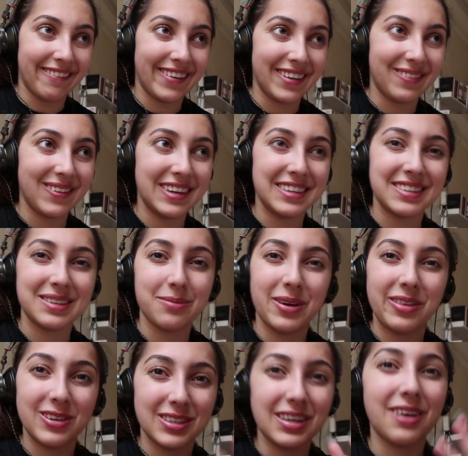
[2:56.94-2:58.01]
I want to finish some
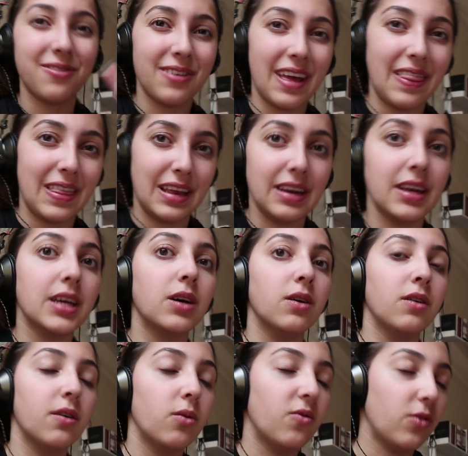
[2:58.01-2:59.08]
other stuff and then
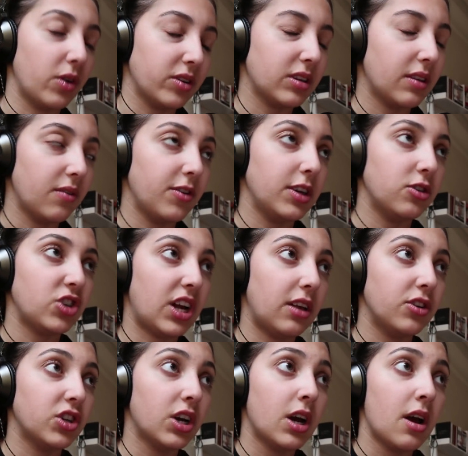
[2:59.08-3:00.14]
focus on the video
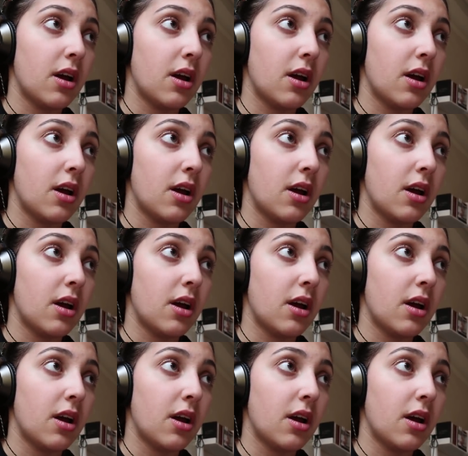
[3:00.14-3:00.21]
challenge.